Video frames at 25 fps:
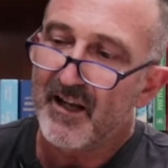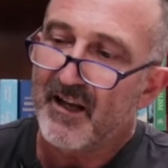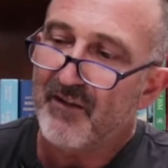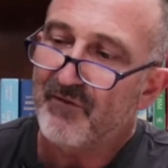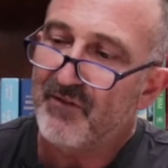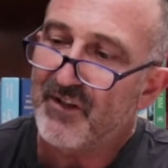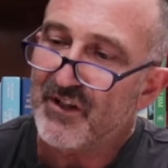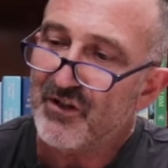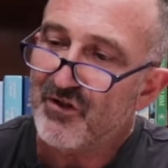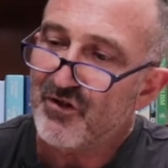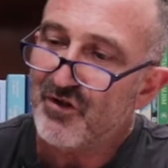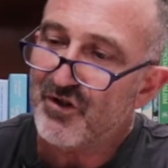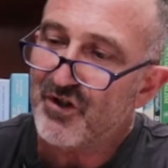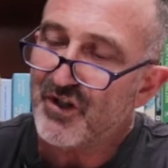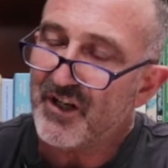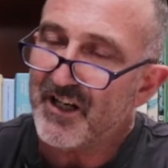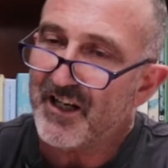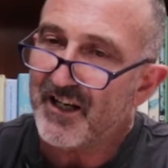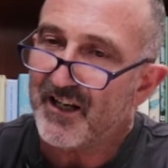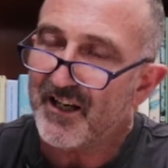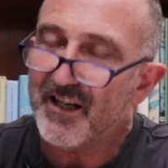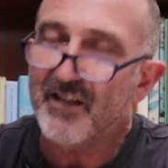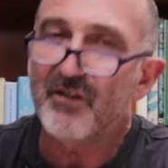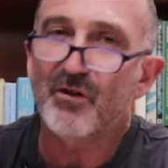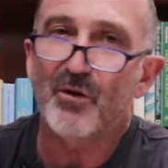this
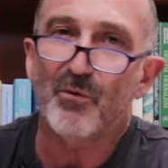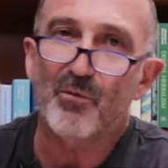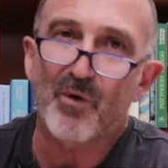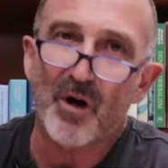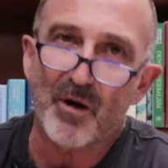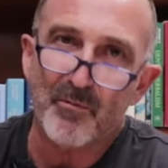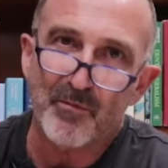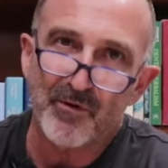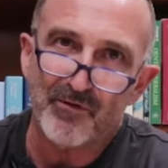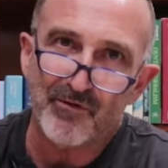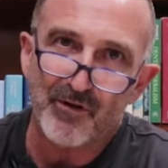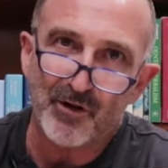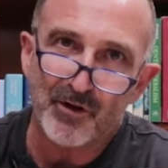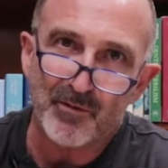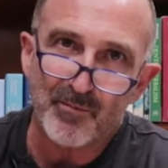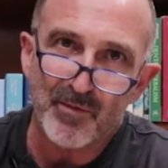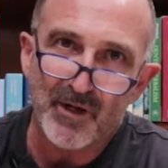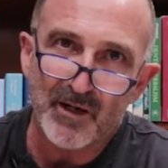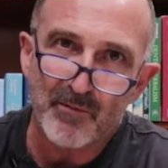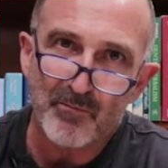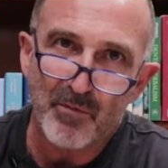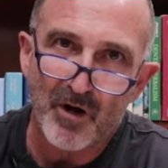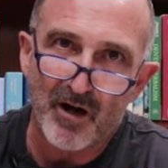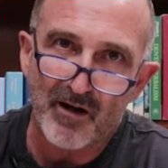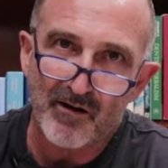year is aromatherapy
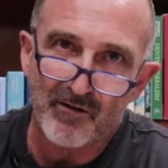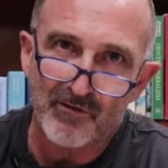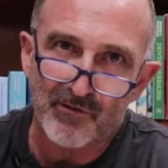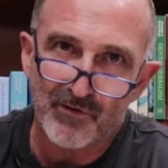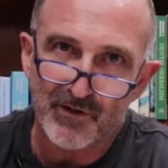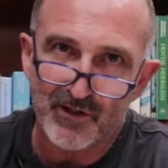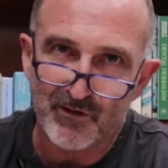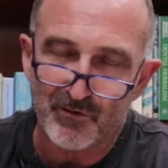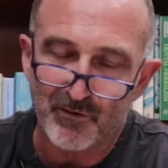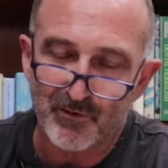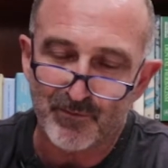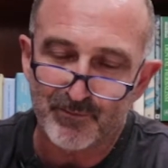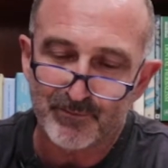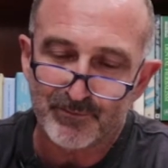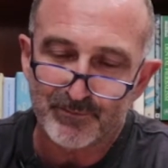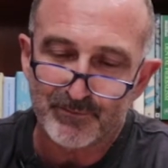in biofield.